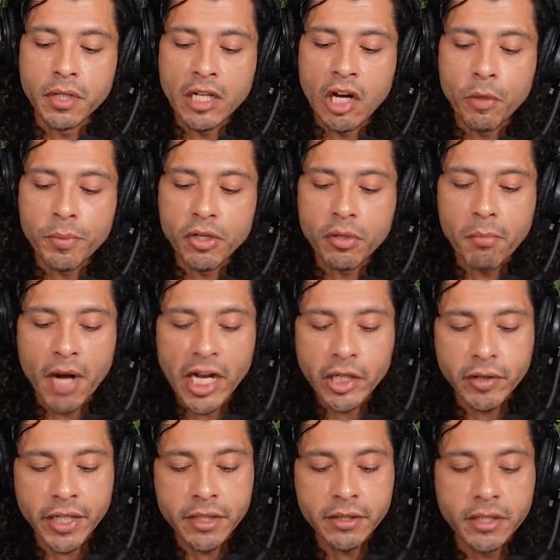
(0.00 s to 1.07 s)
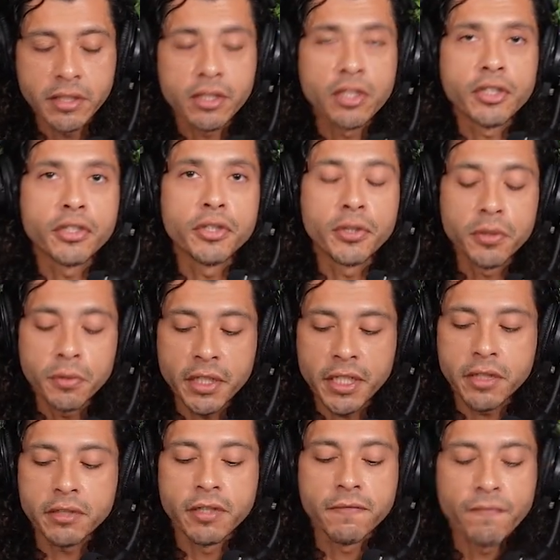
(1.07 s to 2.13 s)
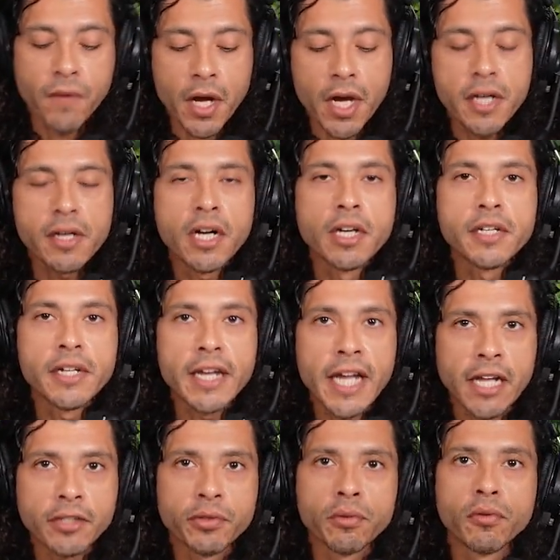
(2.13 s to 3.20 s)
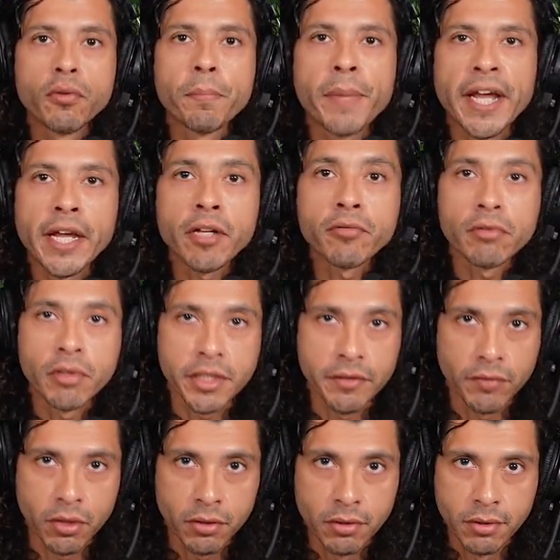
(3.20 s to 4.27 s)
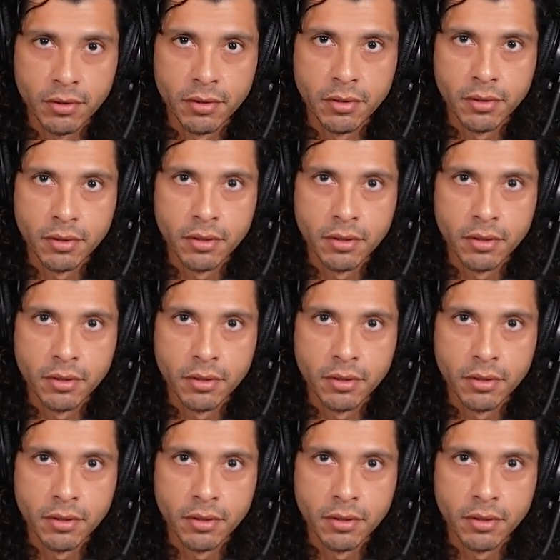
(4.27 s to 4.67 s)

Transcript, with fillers: to helping your migraines is you need to find a natural pain reliever.